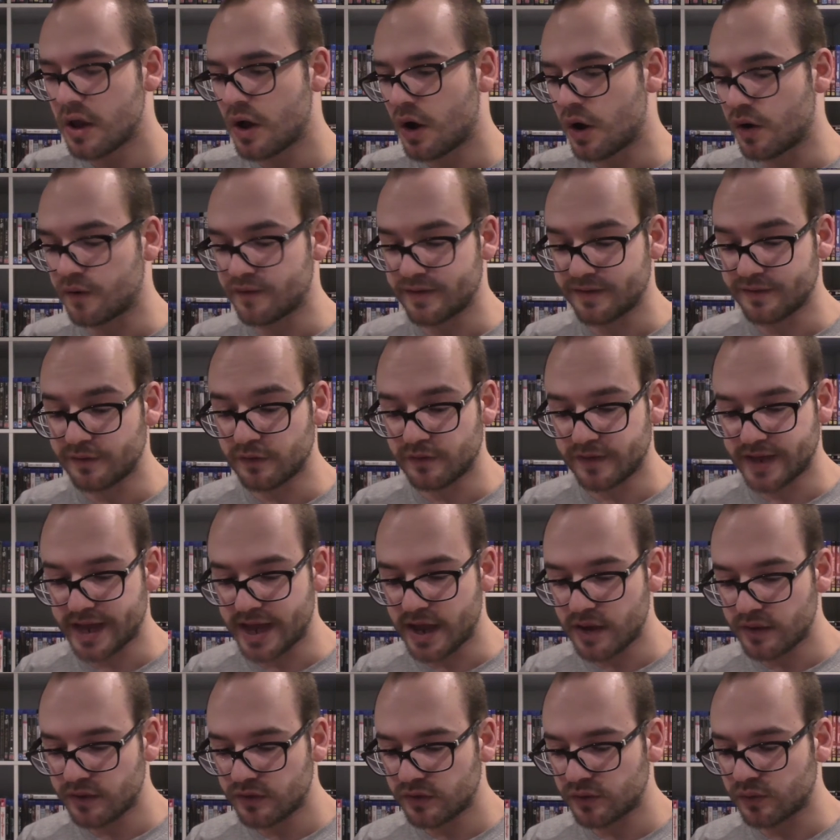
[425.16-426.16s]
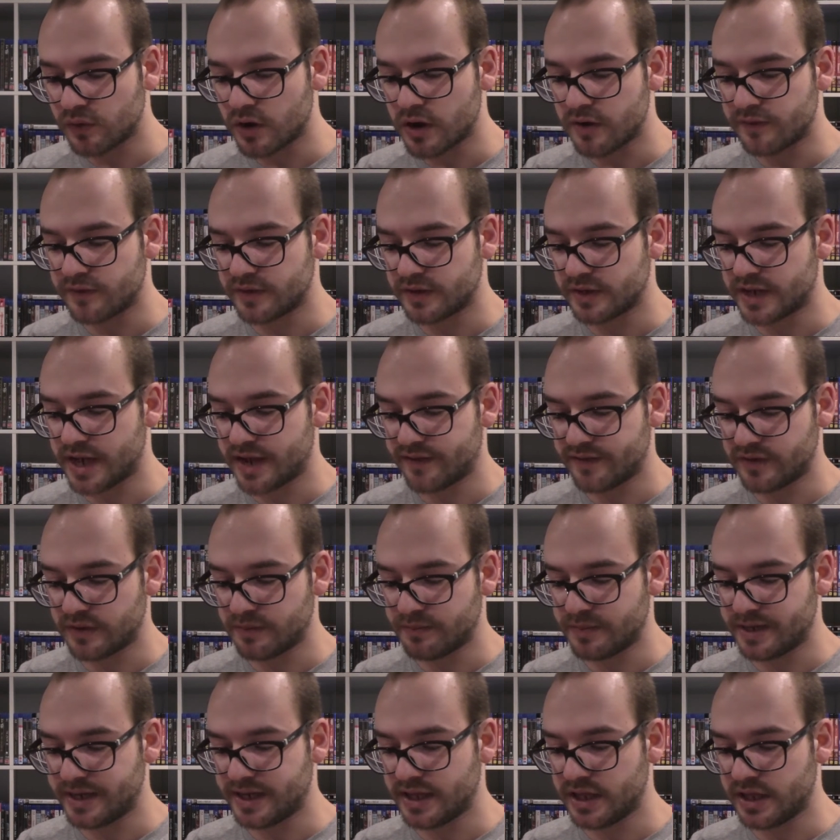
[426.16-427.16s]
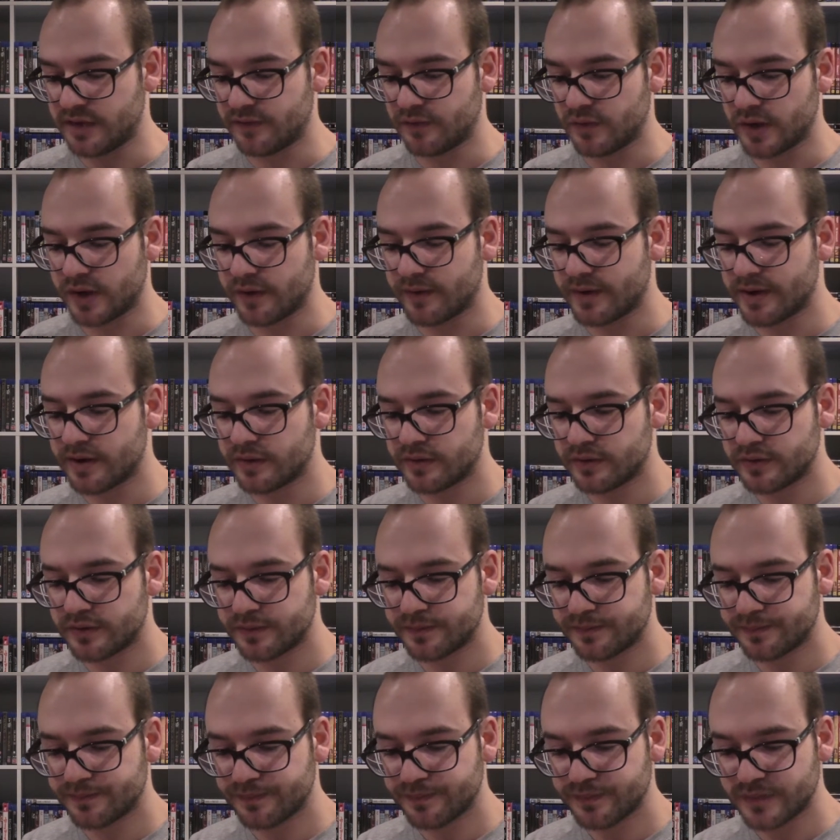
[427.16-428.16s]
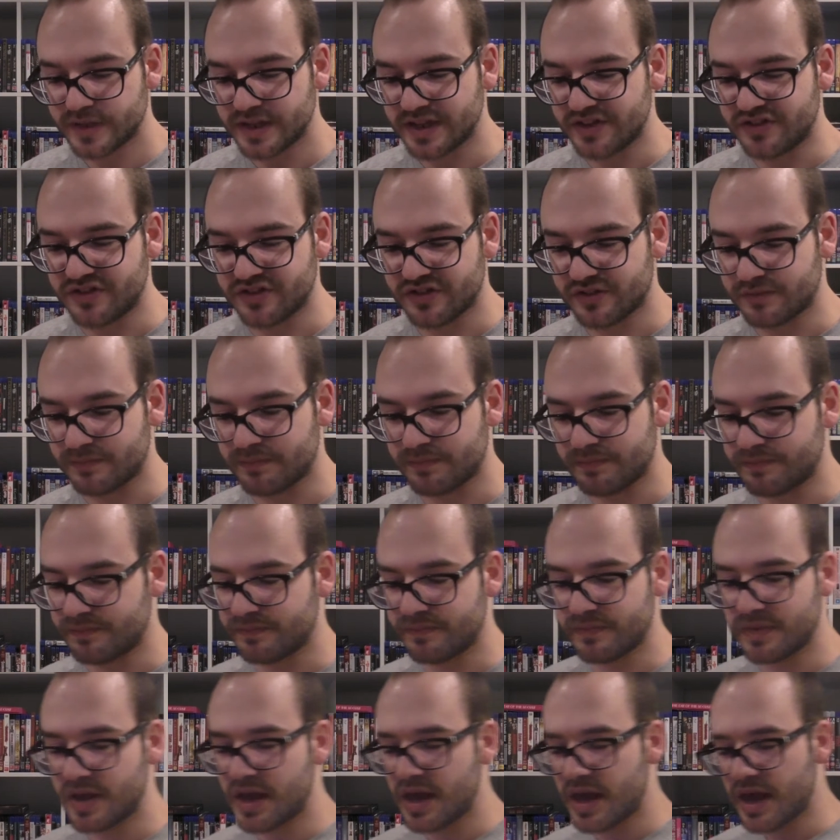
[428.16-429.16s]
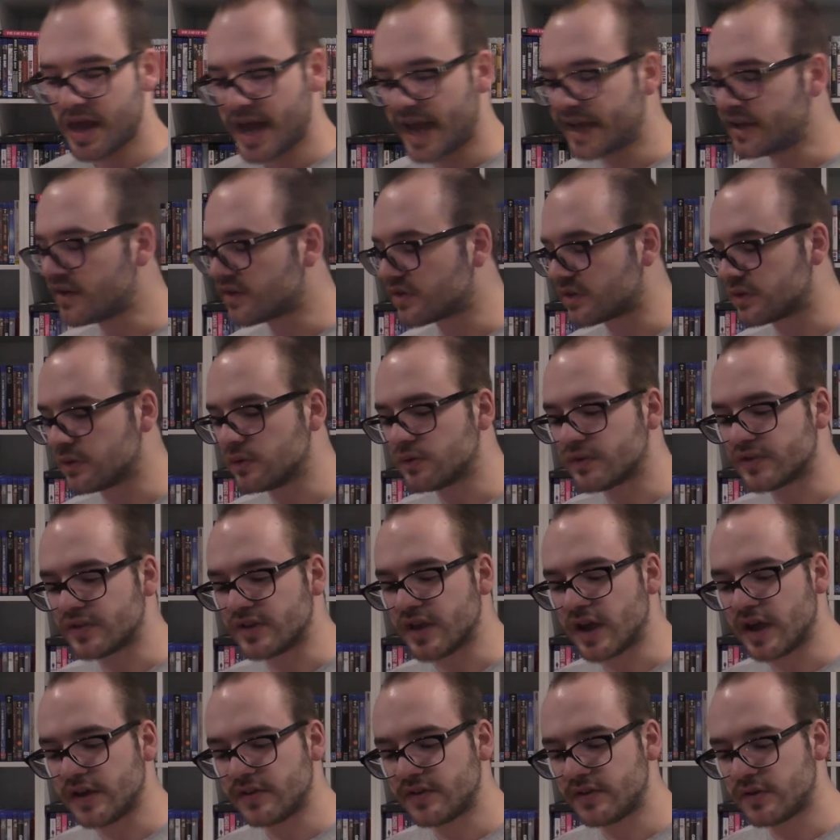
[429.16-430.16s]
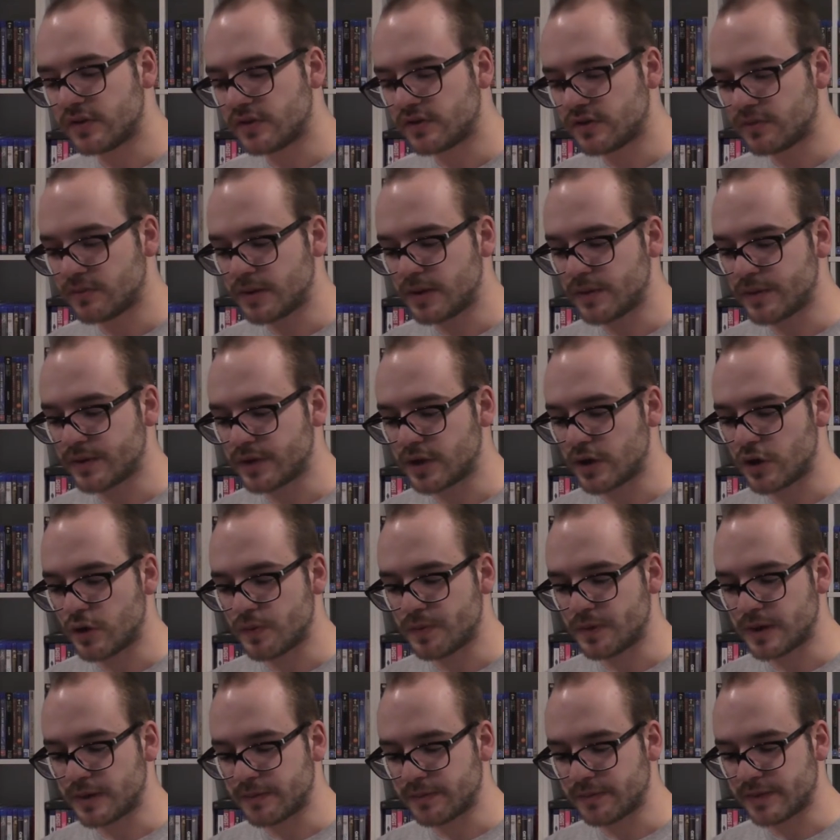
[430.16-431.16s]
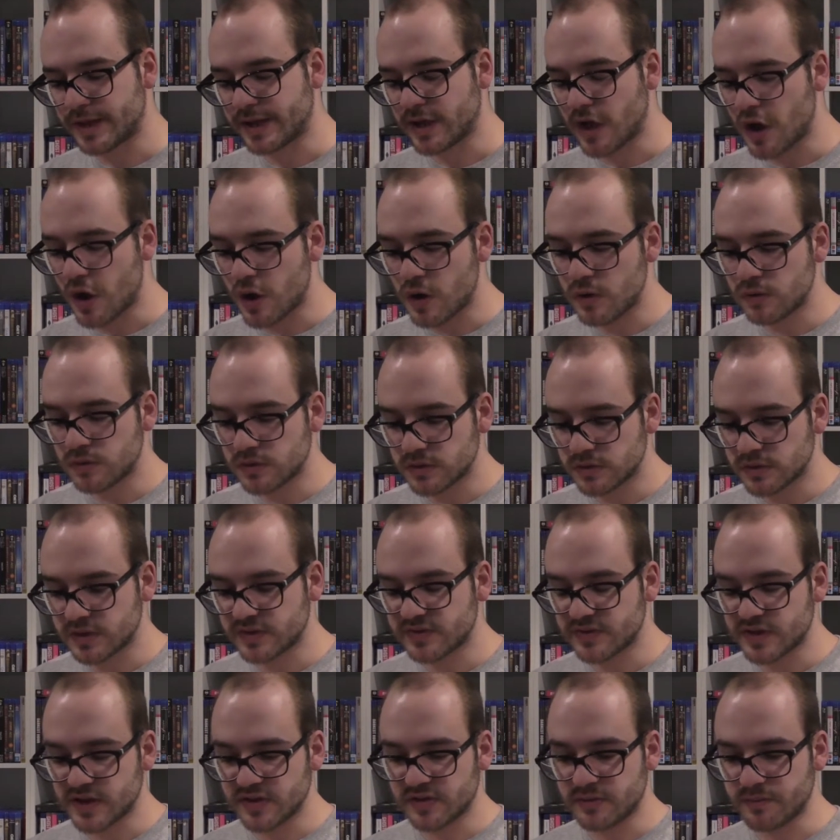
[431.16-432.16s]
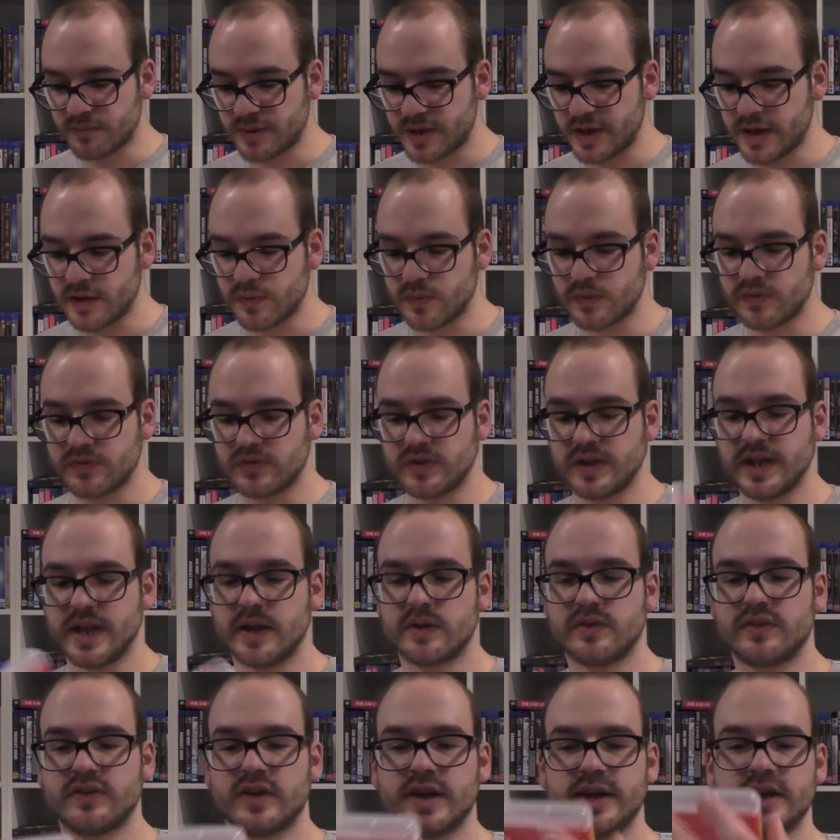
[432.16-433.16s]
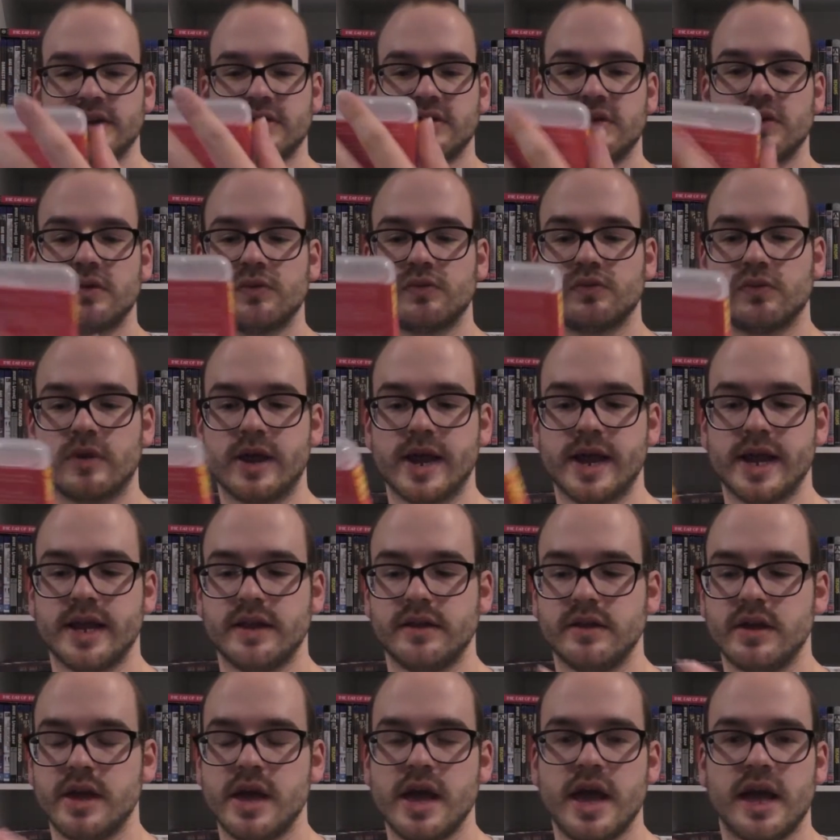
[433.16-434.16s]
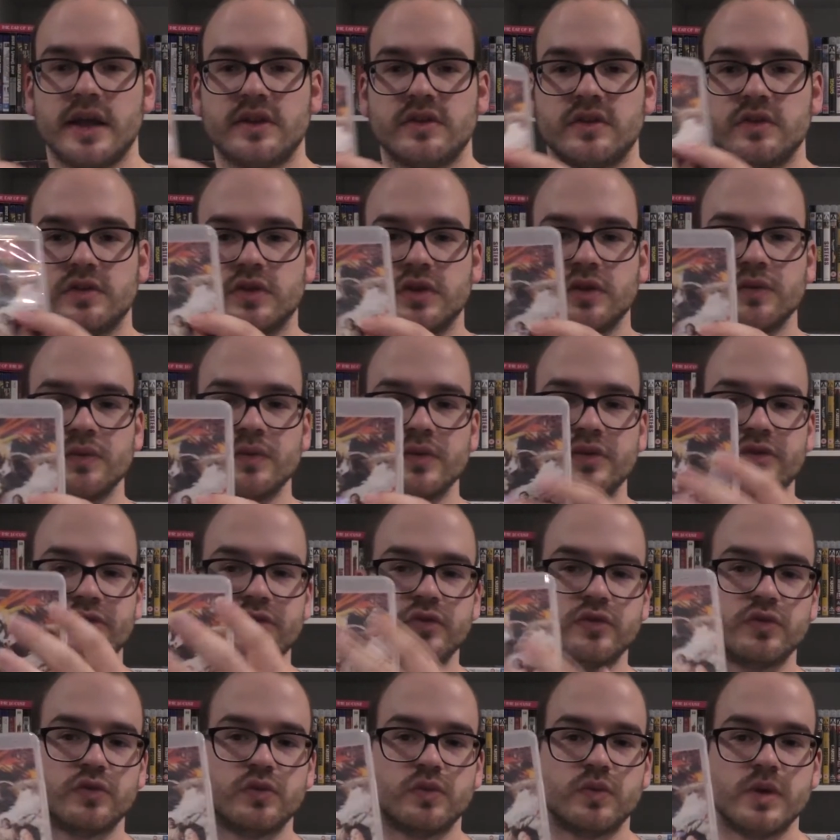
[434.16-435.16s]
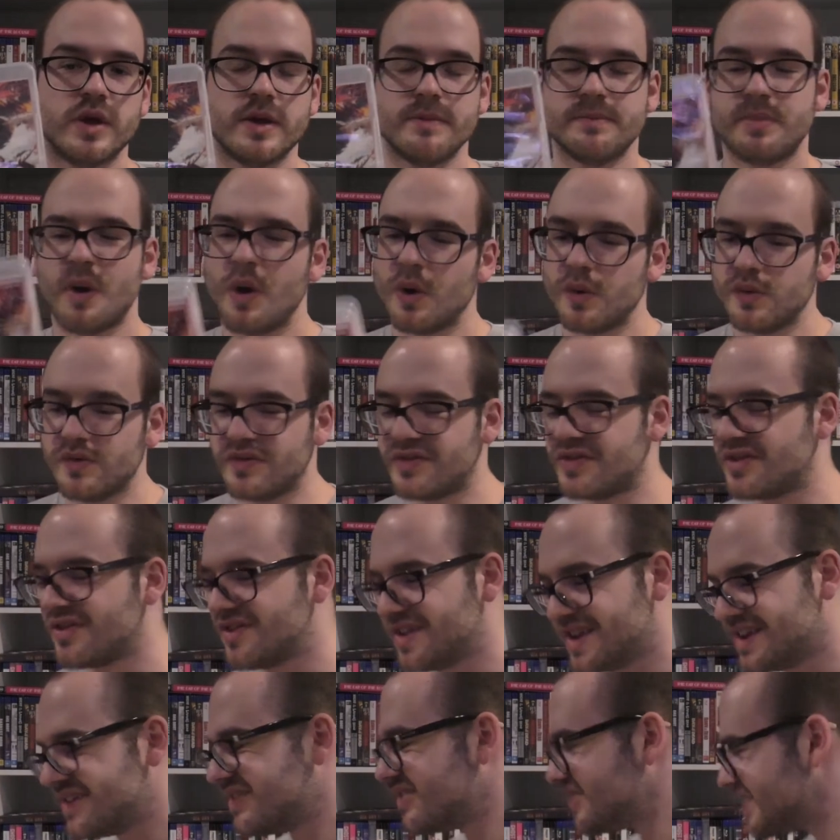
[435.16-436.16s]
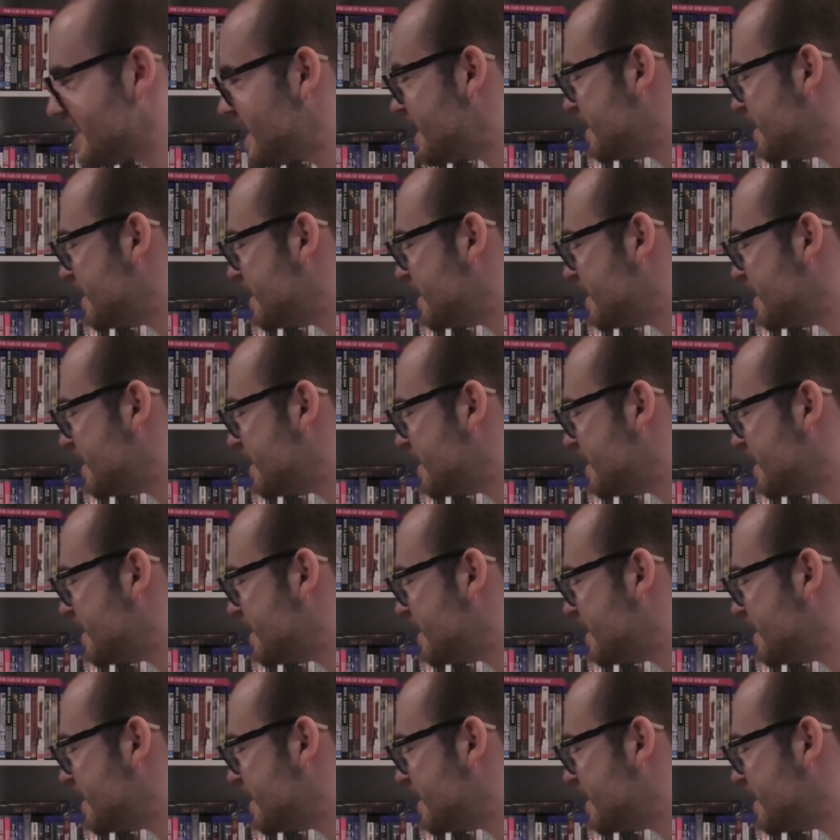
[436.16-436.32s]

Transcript: of everything else, rather than having to be the other way around. It just looks nicer to me when I open up. I'm like, oh, look, it's nice and pink. Whereas on the outside, it's got red. It's got the original poster. It